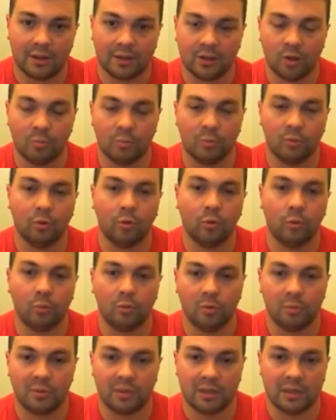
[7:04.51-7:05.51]
down below
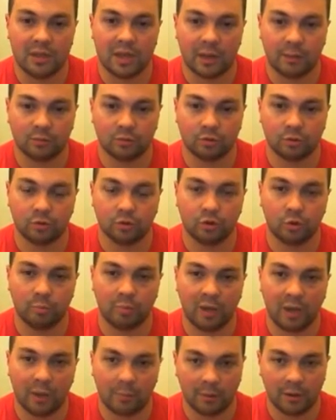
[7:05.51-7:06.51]
would be absolutely
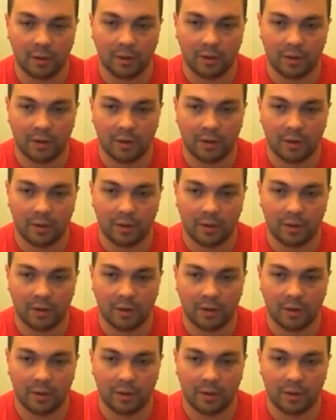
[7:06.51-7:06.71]
superb.